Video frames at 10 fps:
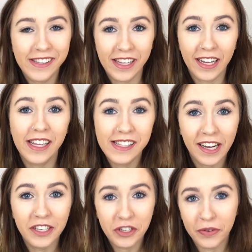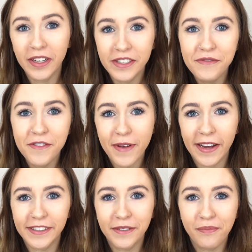is going to contain too much
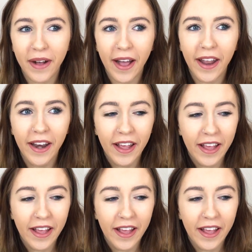information, but